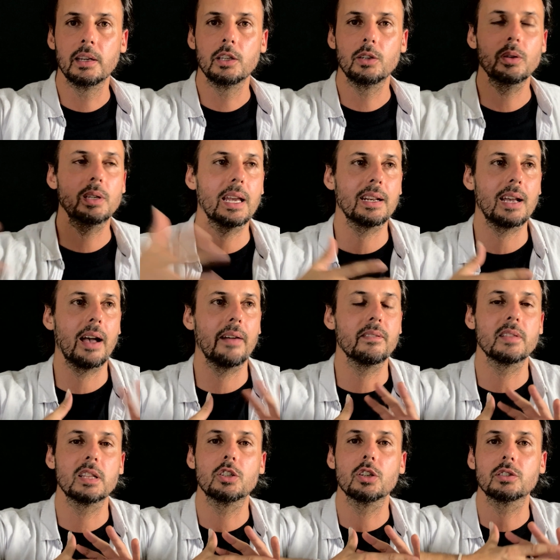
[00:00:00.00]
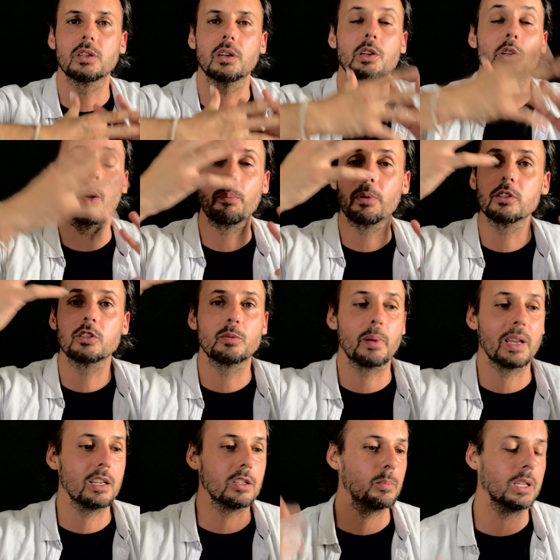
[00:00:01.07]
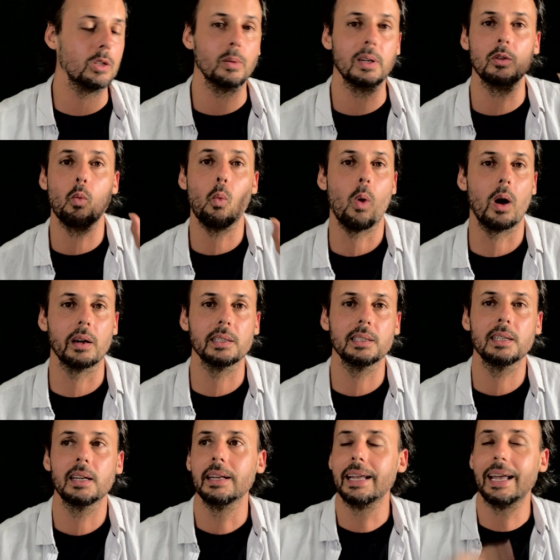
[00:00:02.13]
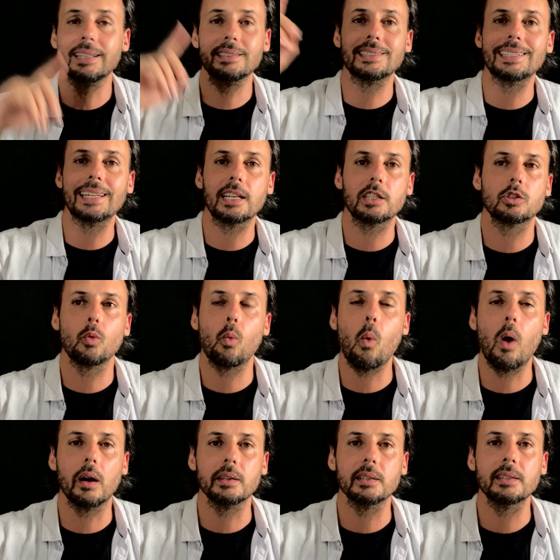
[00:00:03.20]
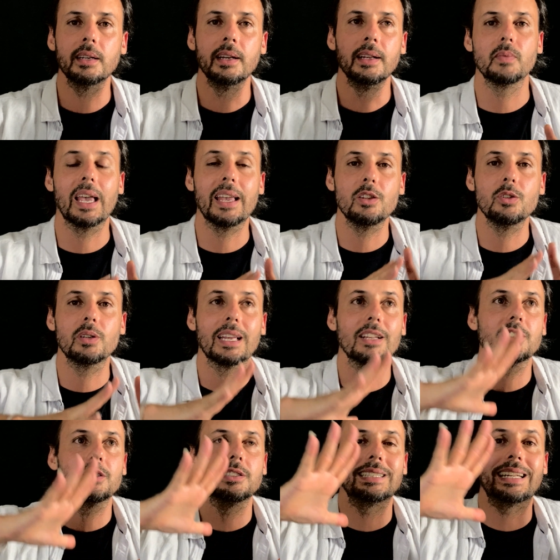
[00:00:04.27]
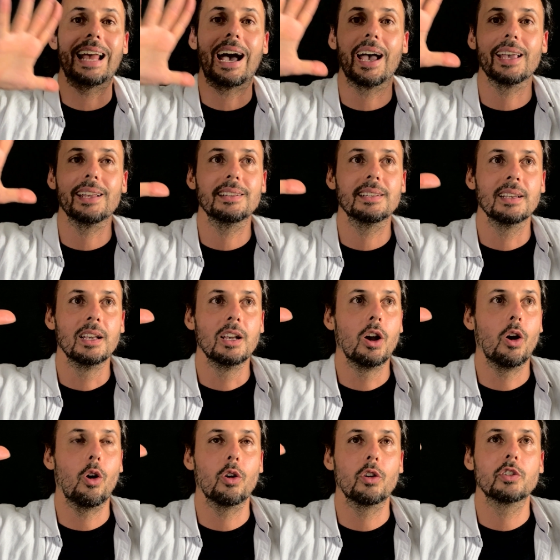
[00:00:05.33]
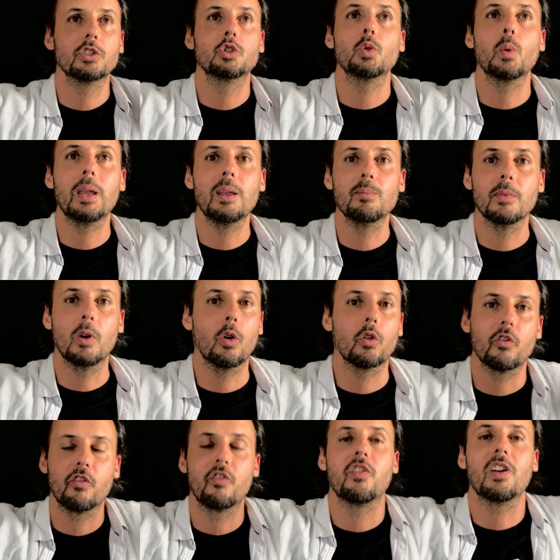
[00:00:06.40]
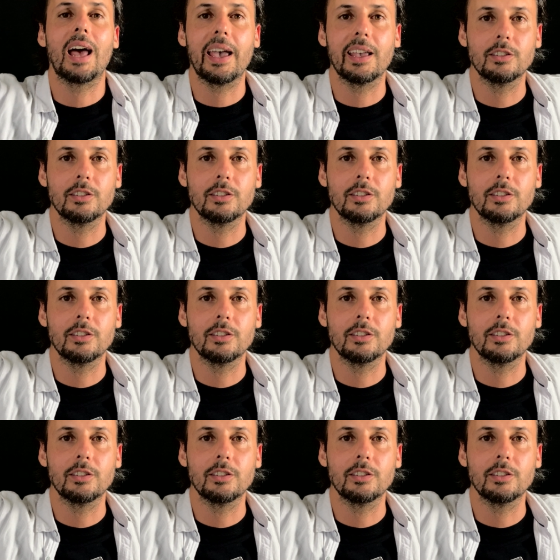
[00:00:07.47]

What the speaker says: You can have just an open space between one and the next one, and you can slide or swim or fly